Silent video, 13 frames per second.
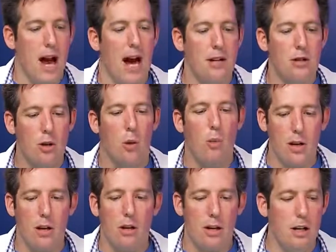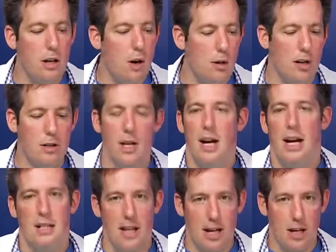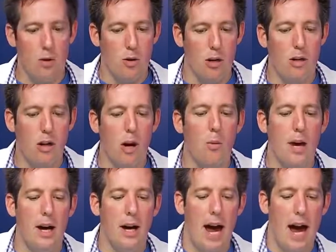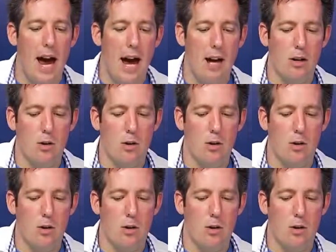And so what you're going to notice is that you can go in and